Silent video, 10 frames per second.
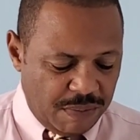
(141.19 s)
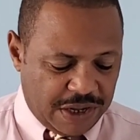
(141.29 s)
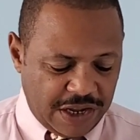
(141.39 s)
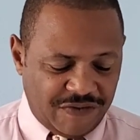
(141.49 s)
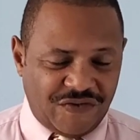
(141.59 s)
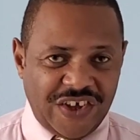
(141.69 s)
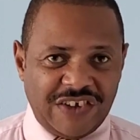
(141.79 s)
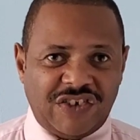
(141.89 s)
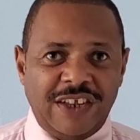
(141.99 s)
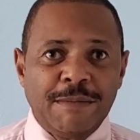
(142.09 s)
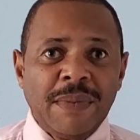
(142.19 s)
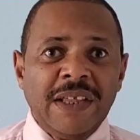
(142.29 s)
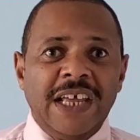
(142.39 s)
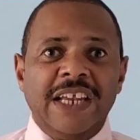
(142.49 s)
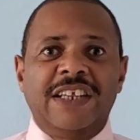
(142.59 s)
Because vision,
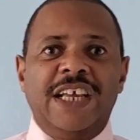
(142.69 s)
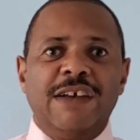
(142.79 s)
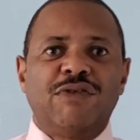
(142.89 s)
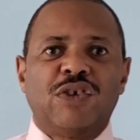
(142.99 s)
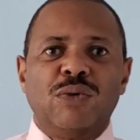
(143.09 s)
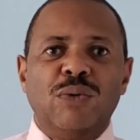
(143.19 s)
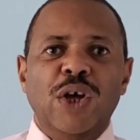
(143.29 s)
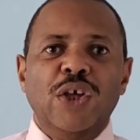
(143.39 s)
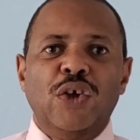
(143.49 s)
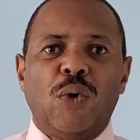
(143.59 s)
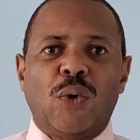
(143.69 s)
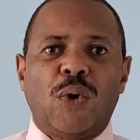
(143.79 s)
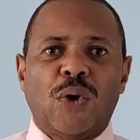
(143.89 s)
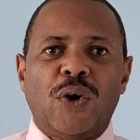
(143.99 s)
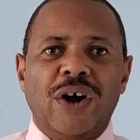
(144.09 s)
it gives you
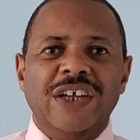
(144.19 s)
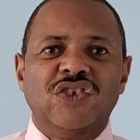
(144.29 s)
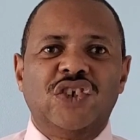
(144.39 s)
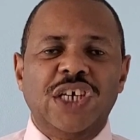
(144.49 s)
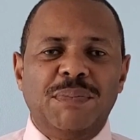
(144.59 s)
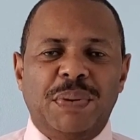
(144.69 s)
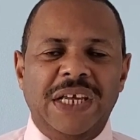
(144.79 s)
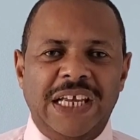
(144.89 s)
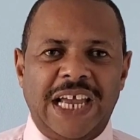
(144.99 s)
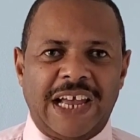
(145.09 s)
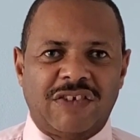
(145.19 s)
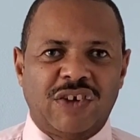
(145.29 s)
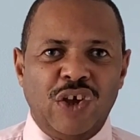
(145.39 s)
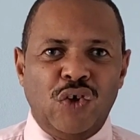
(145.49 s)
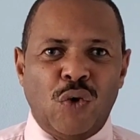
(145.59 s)
your
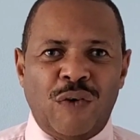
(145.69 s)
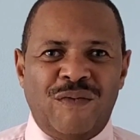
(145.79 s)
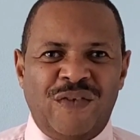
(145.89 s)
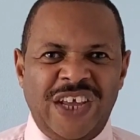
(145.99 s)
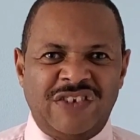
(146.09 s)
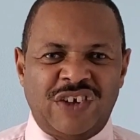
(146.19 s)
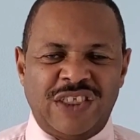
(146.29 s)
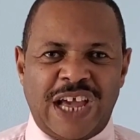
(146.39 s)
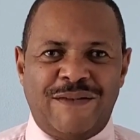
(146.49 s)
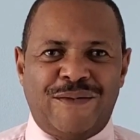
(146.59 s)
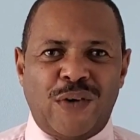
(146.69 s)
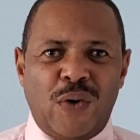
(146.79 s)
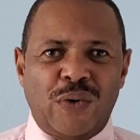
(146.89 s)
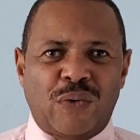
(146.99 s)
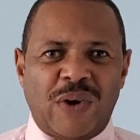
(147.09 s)
GPS, your vision. That
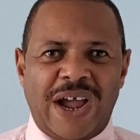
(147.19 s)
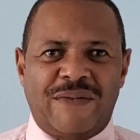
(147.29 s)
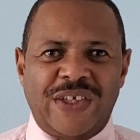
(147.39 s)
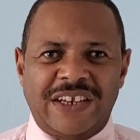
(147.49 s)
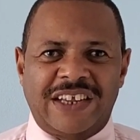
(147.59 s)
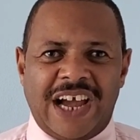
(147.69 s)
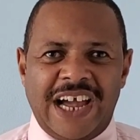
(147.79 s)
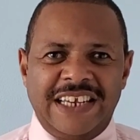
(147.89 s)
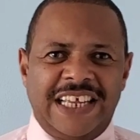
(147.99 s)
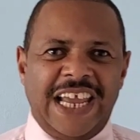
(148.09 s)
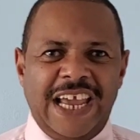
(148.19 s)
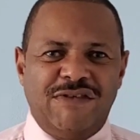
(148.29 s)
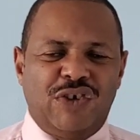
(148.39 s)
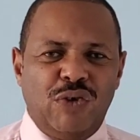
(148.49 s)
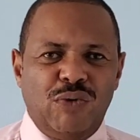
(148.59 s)
photograph that God
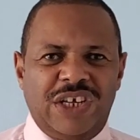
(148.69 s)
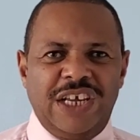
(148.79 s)
gives you